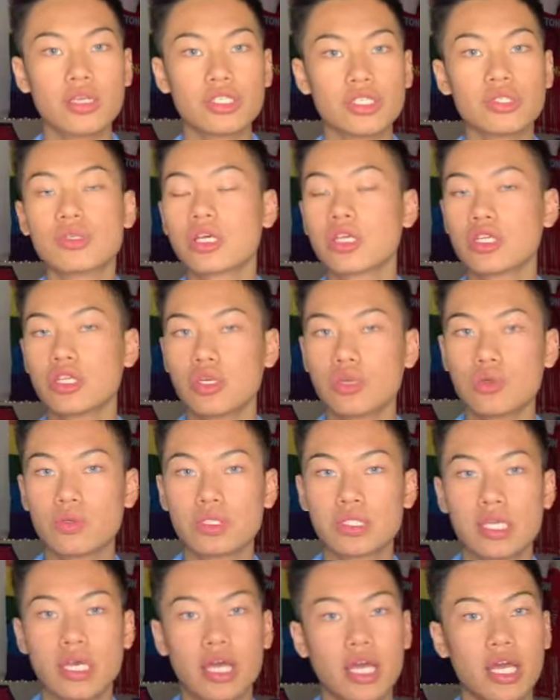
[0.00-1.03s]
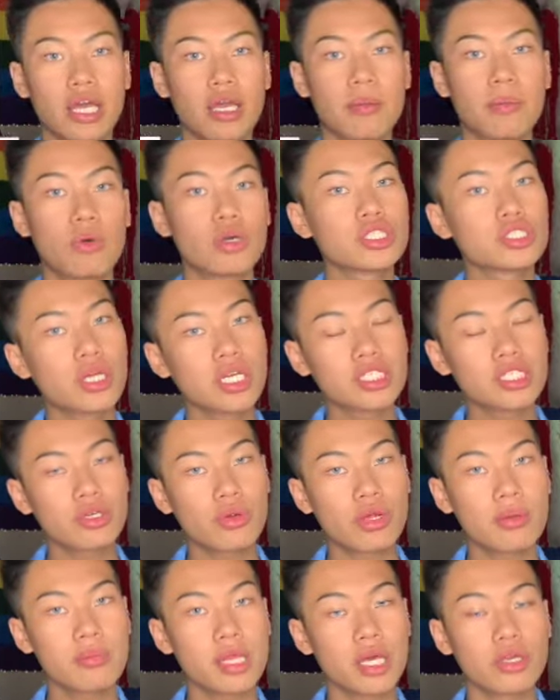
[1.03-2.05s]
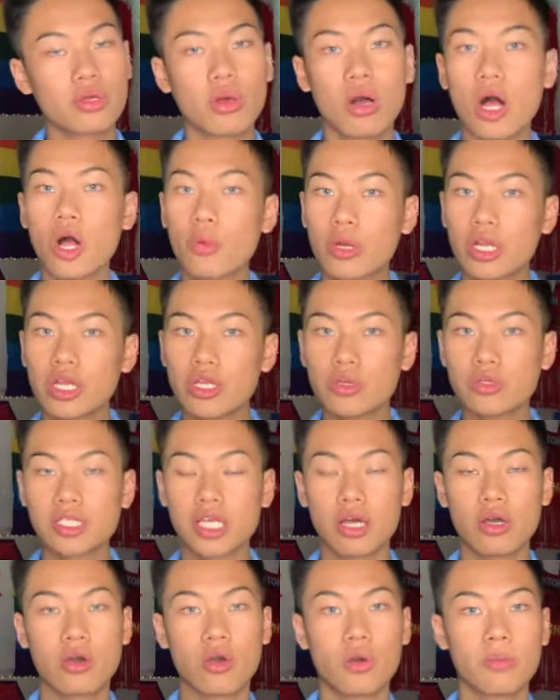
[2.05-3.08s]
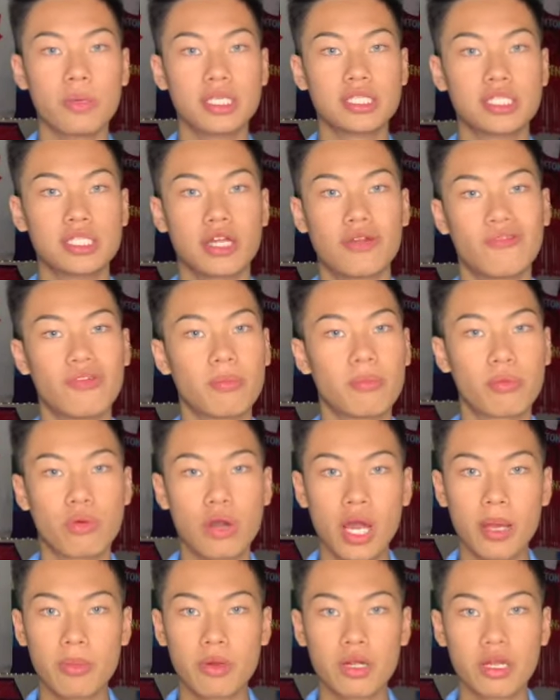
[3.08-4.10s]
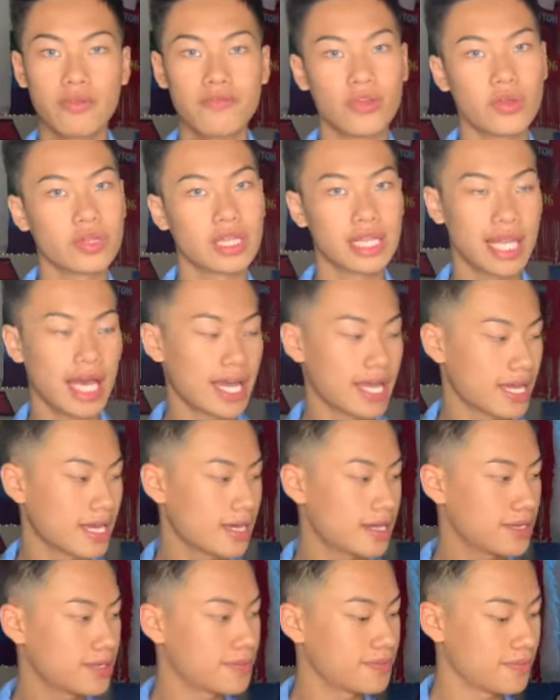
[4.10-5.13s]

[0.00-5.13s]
so you can use a moisturizing cream that you already use at home instead of a primer if you'd like.